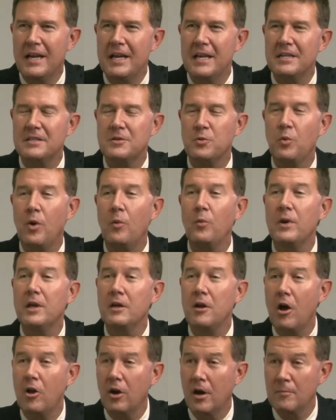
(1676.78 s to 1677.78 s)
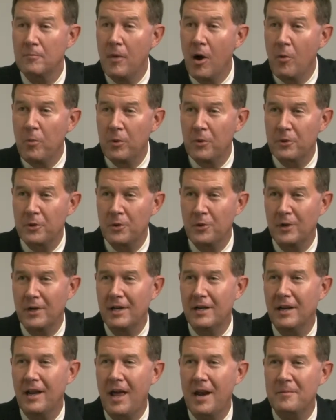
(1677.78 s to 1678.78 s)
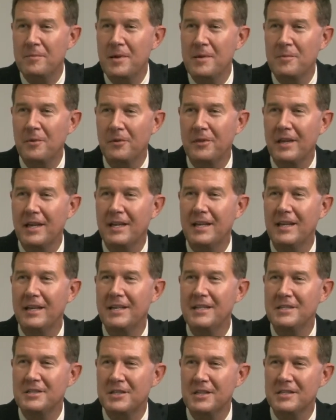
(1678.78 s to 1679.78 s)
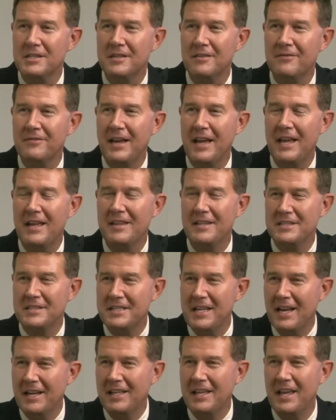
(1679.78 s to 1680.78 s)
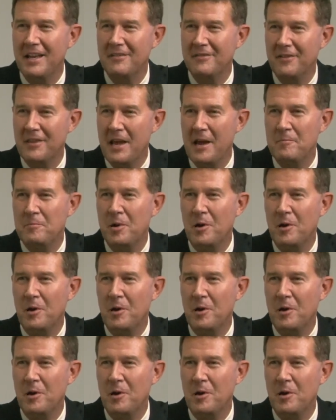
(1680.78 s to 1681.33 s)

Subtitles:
It's what we call our mobile unit. And a lot of people think it is just a van that's dedicated for that